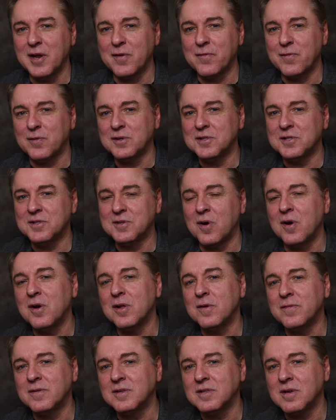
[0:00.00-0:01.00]
I first
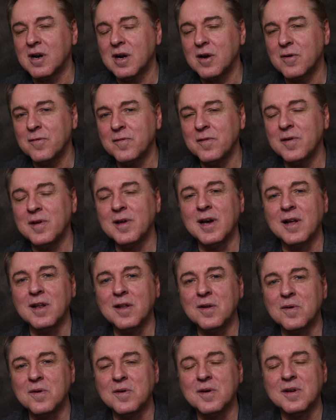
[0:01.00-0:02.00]
started photography, I
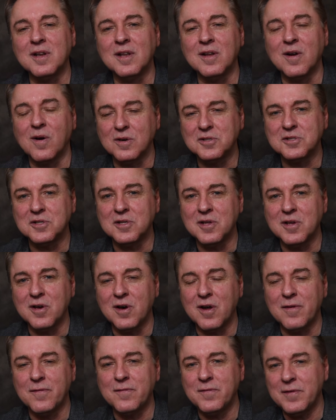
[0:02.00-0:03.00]
learned largely
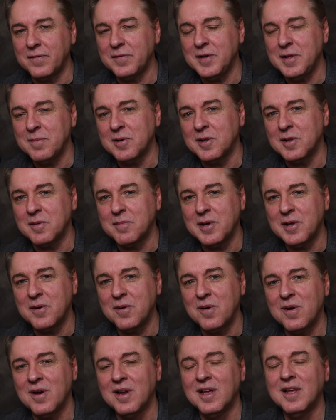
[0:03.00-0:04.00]
on a 50
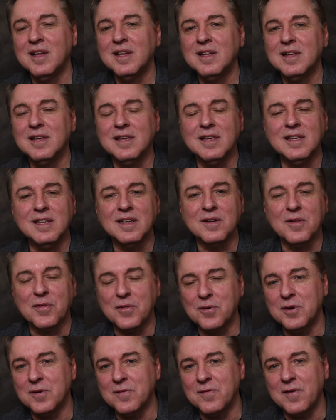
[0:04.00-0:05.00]
millimeter and a
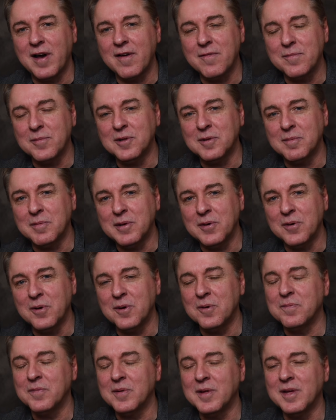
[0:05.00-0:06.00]
35
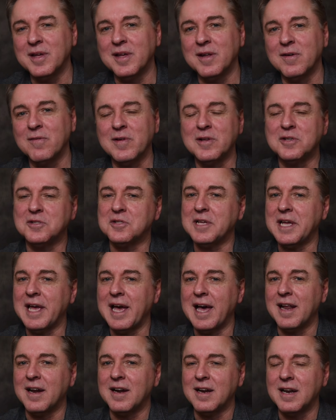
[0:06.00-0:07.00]
millimeter, and eventually
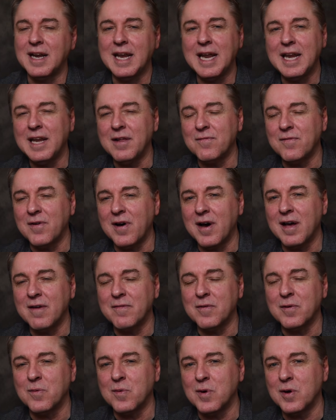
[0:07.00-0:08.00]
added an
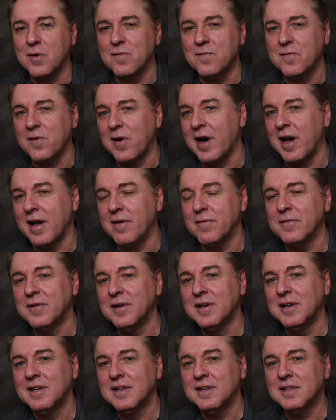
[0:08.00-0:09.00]
85 and a 105
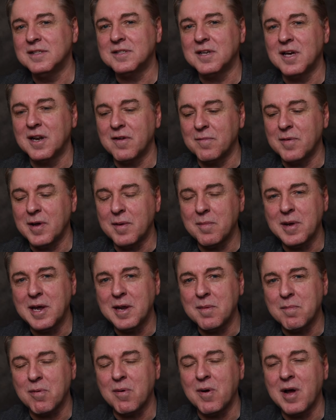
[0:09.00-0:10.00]
as kind of my
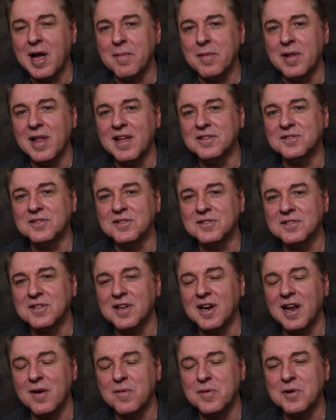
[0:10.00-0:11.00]
main prime lenses
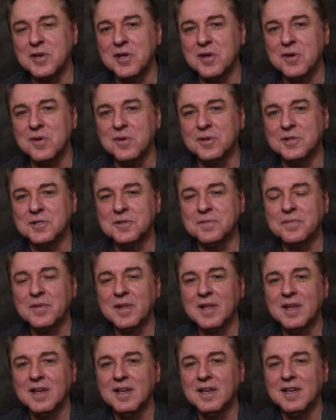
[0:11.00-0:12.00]
that I would use,
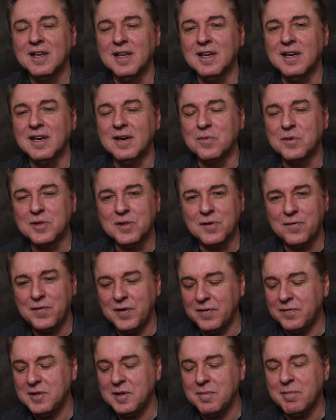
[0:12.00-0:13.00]
with the
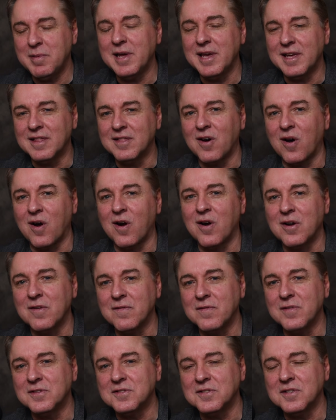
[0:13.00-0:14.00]
50 being the heart
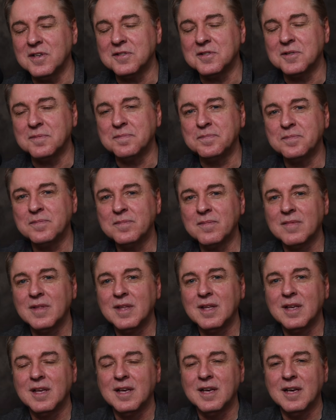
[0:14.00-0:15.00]
of the system.
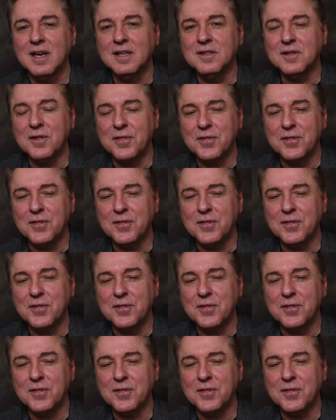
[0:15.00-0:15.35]
And the